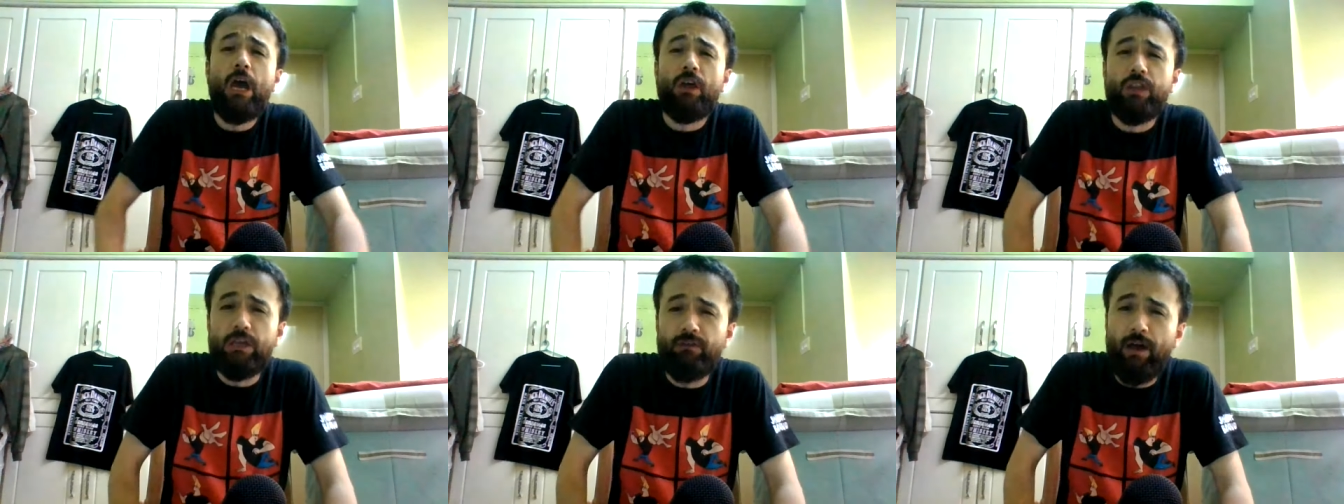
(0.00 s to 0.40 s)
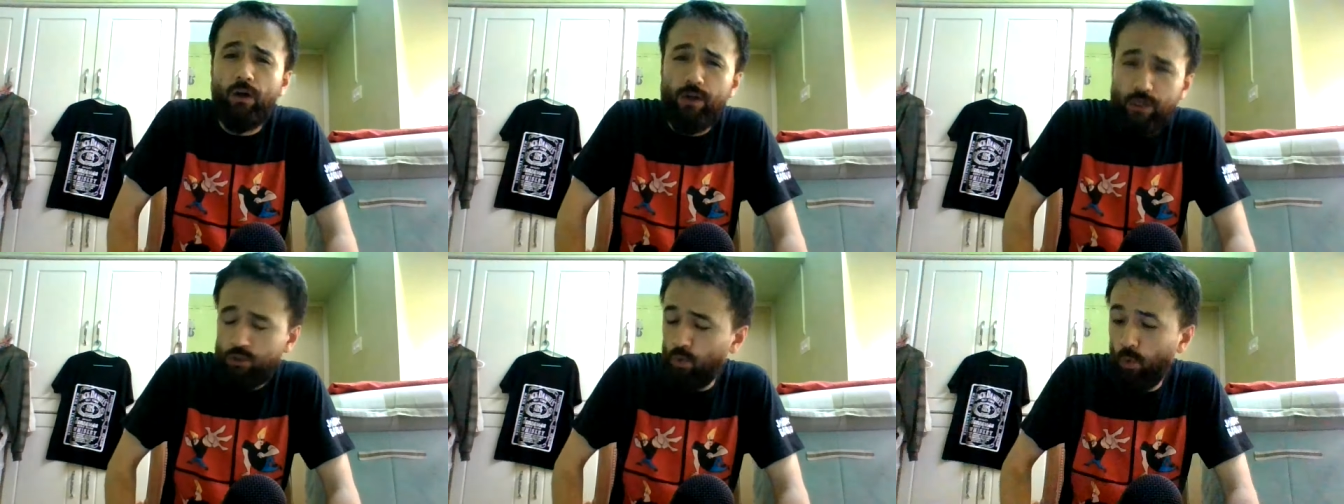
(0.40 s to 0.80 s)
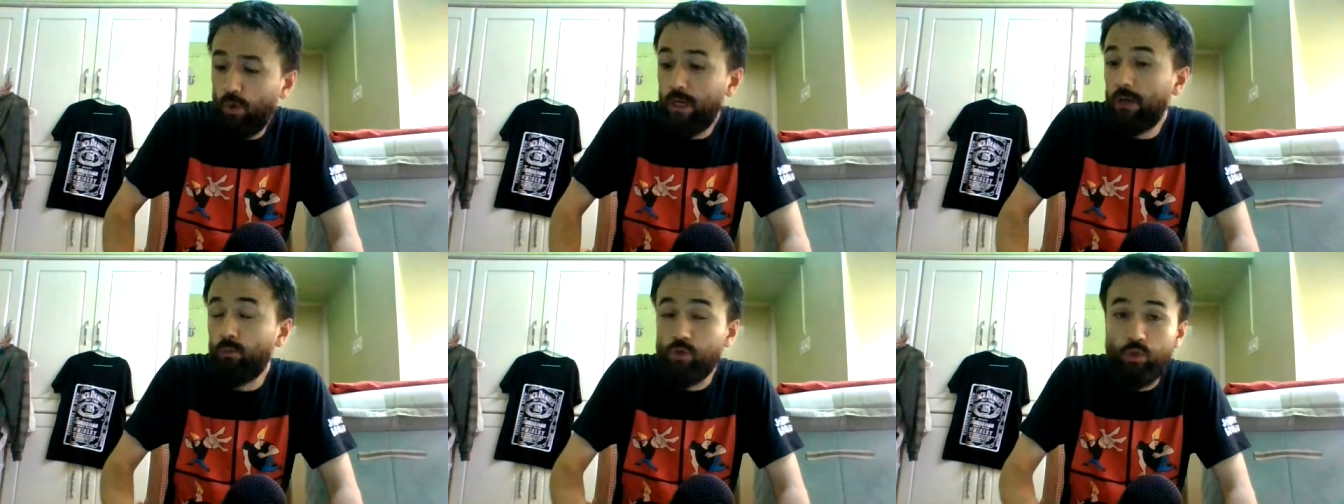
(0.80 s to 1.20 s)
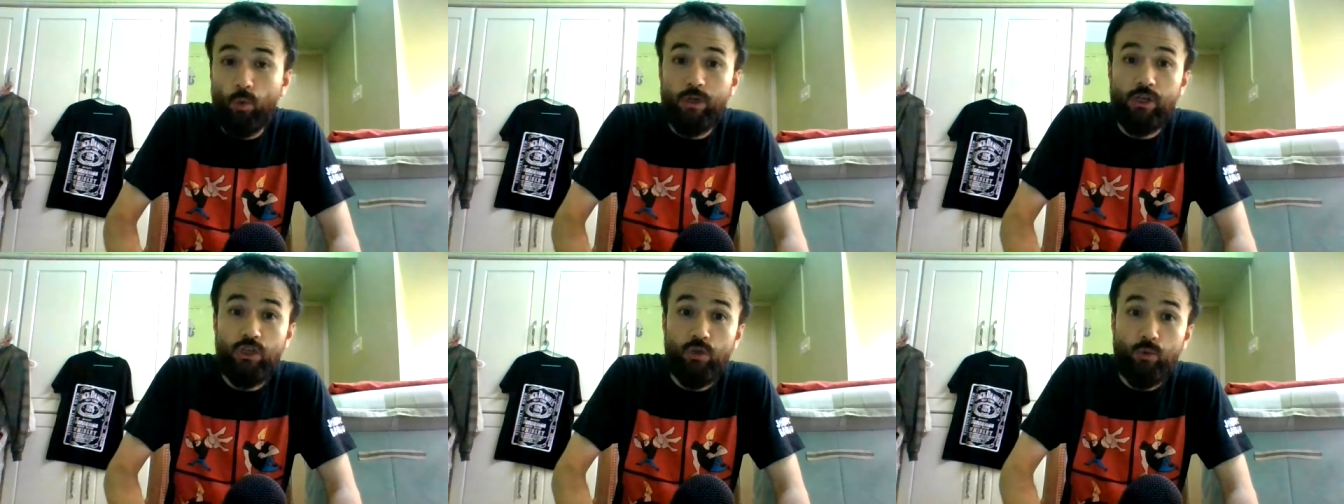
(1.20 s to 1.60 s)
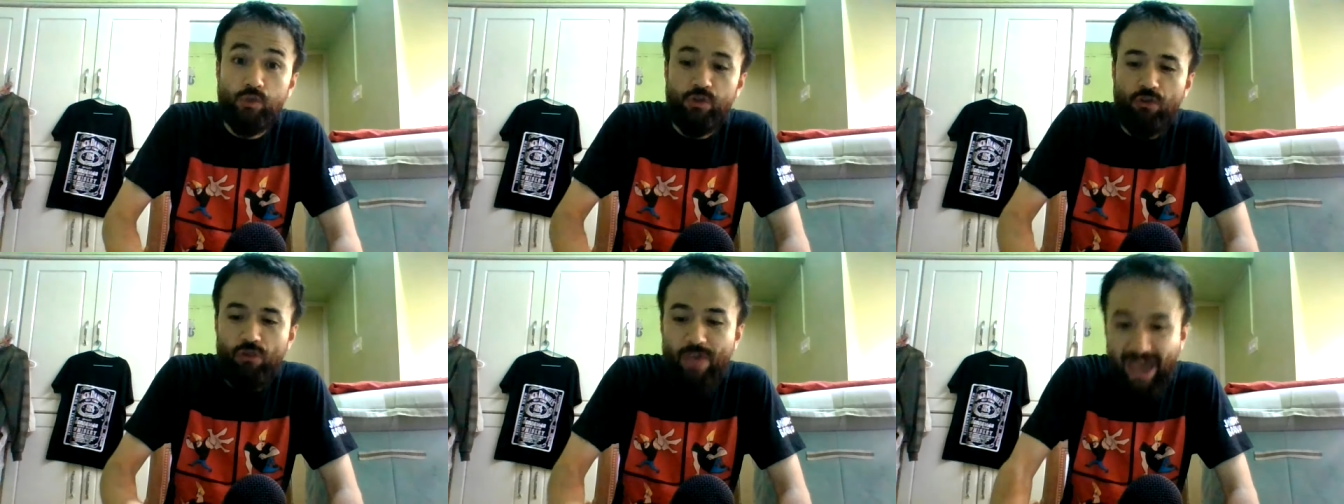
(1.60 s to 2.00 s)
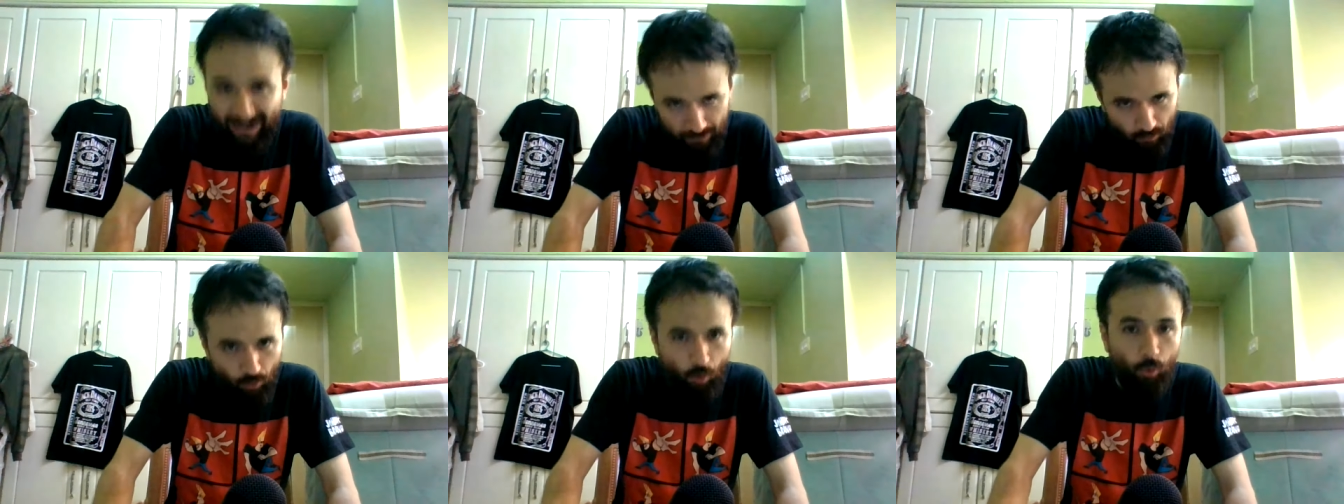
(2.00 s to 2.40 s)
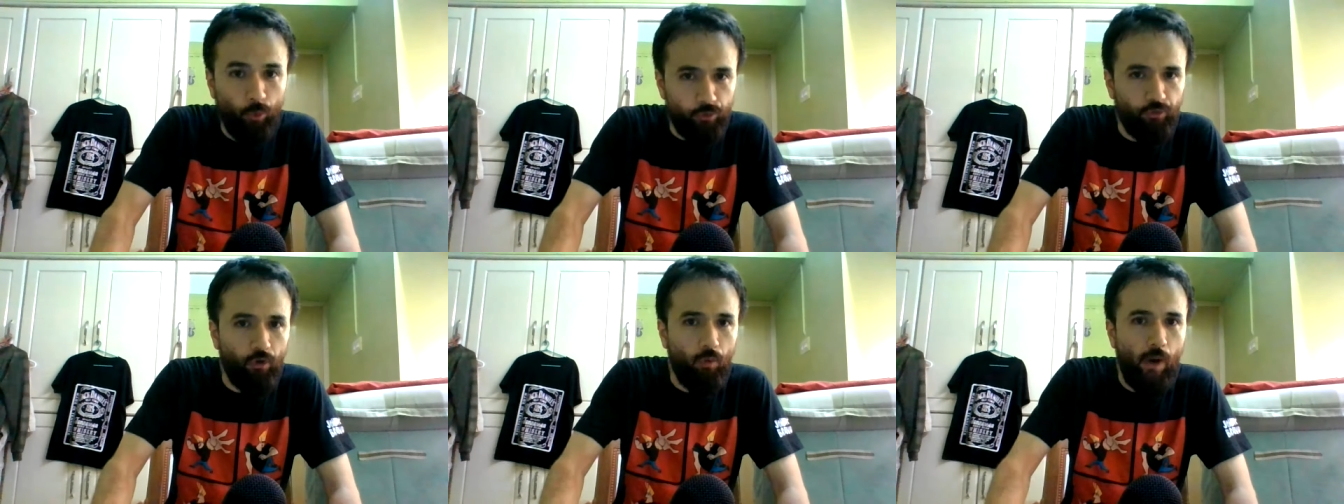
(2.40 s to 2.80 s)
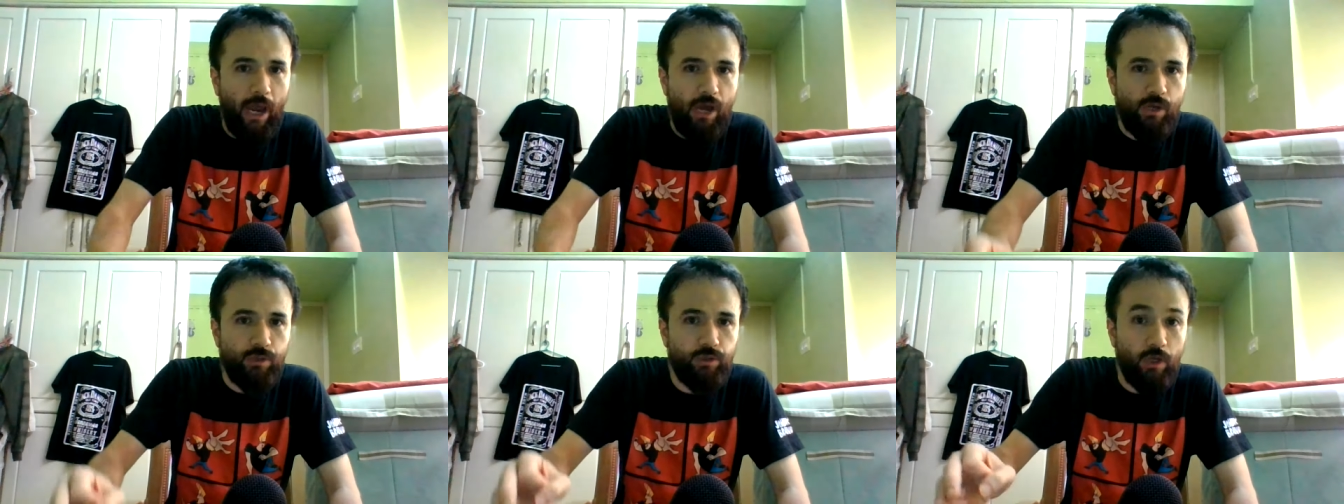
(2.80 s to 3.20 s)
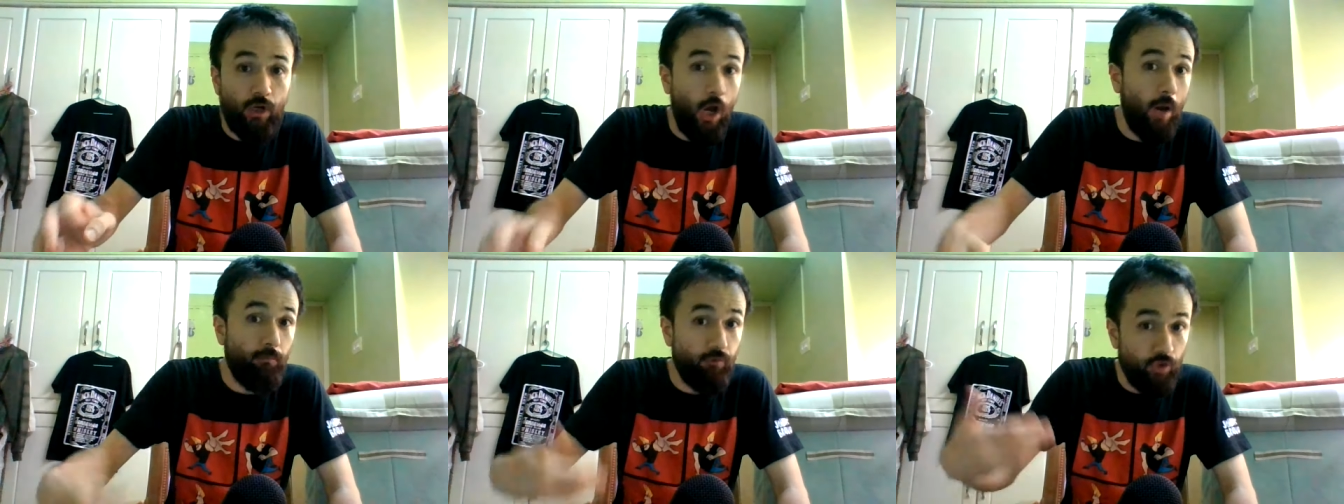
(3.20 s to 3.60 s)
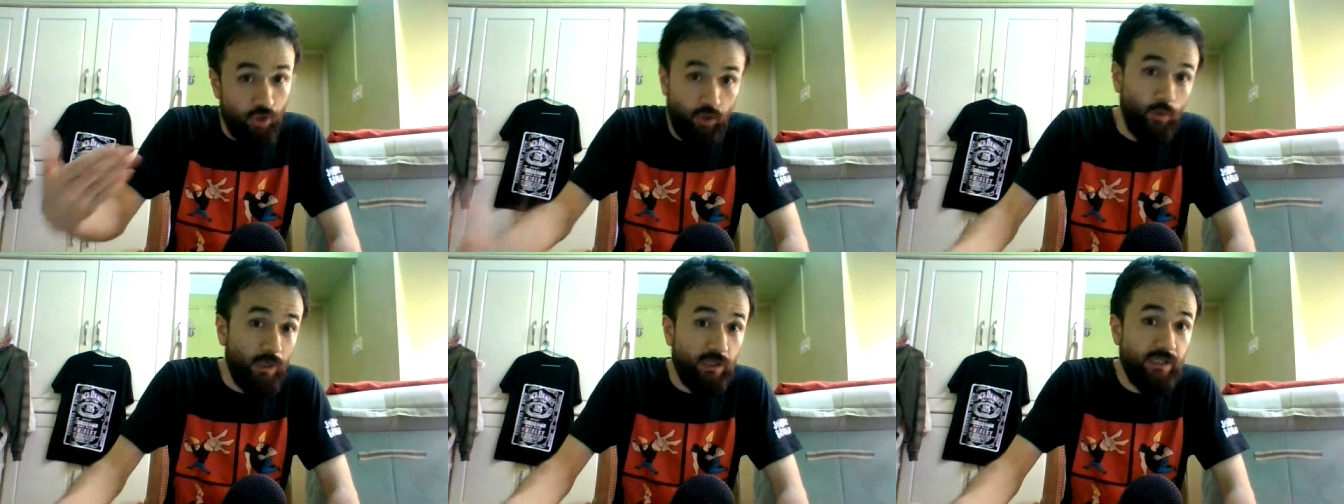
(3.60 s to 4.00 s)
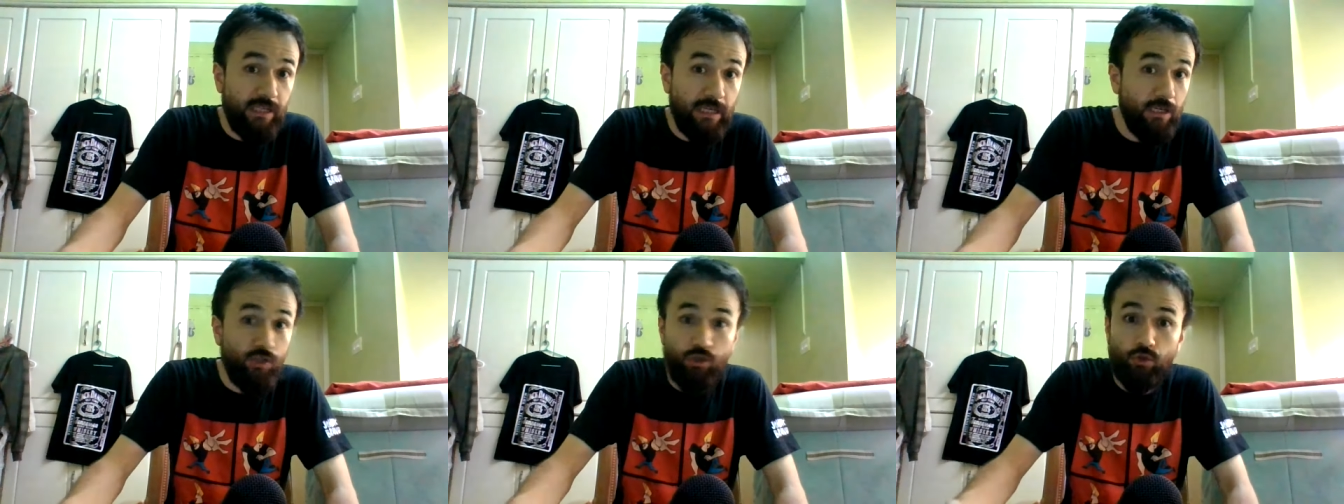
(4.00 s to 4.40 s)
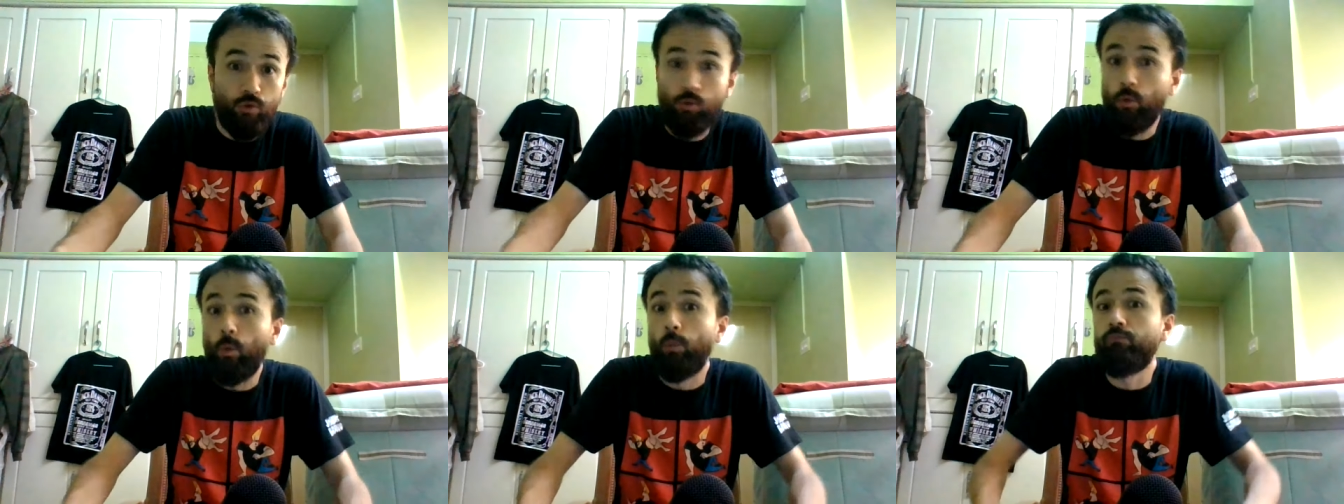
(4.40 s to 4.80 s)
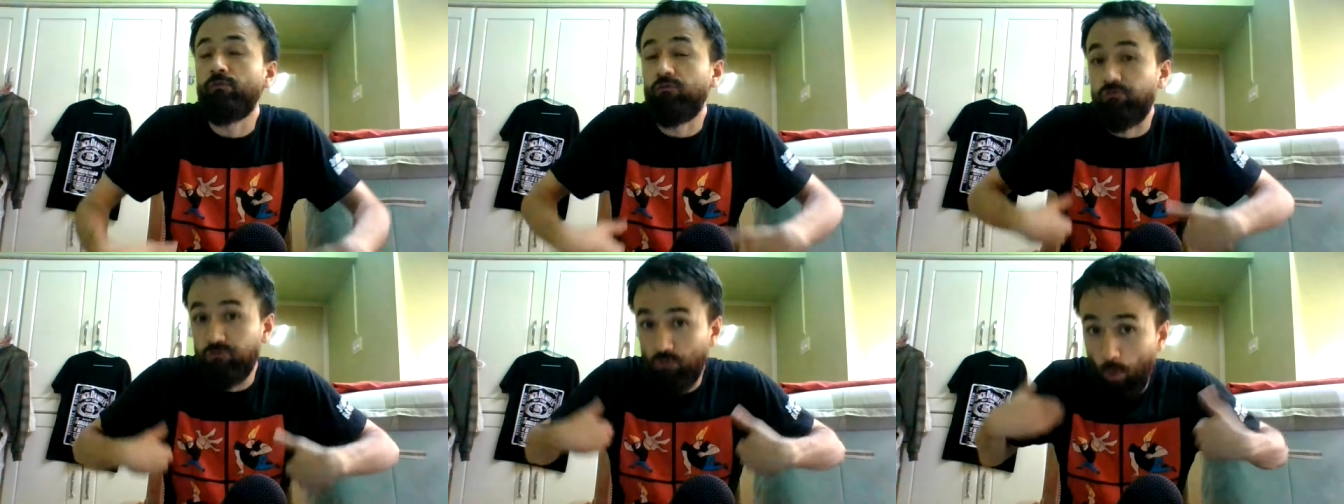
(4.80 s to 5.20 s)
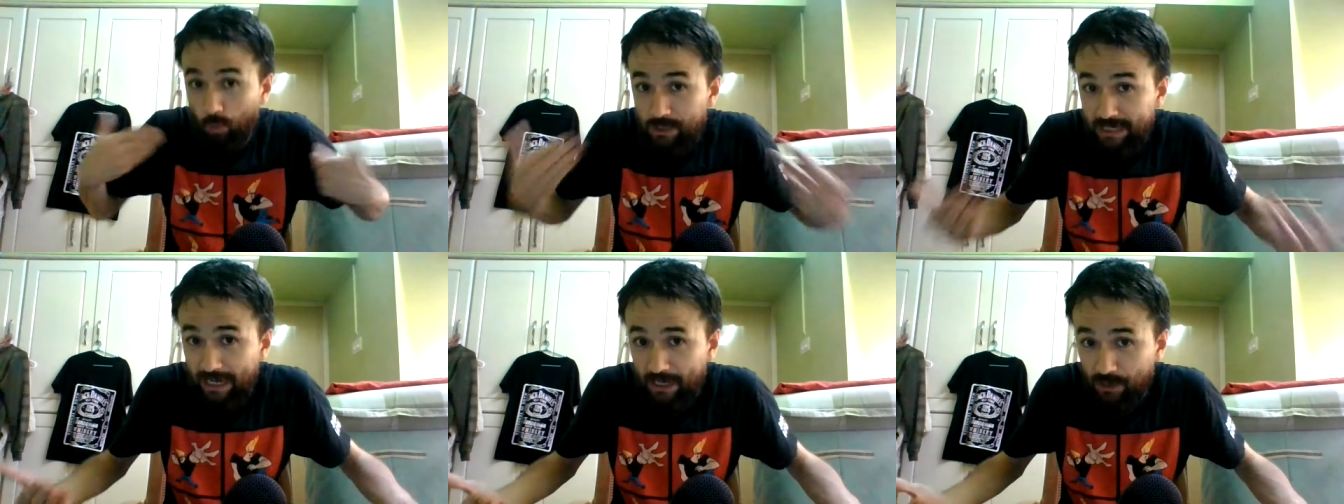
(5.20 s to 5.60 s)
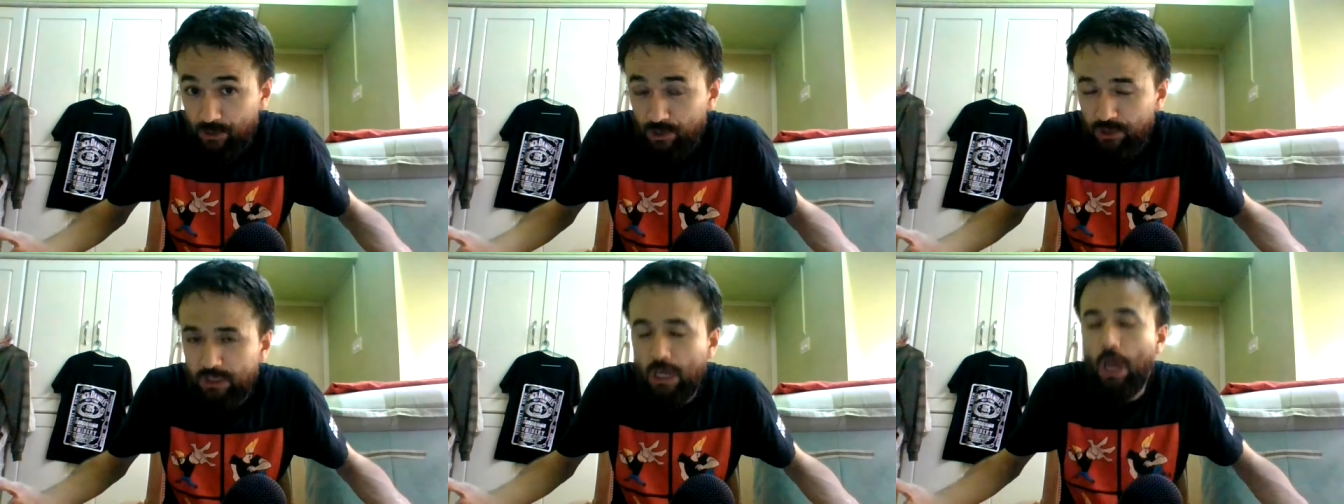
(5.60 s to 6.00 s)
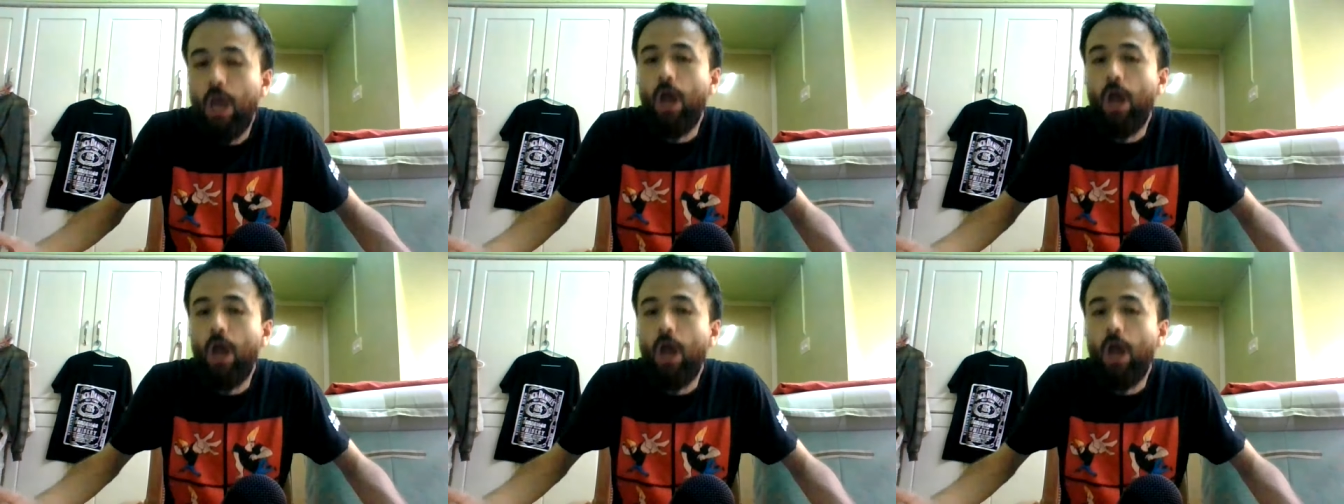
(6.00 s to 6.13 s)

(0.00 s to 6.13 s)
the valedictorian was going to use that also as an opportunity to protest,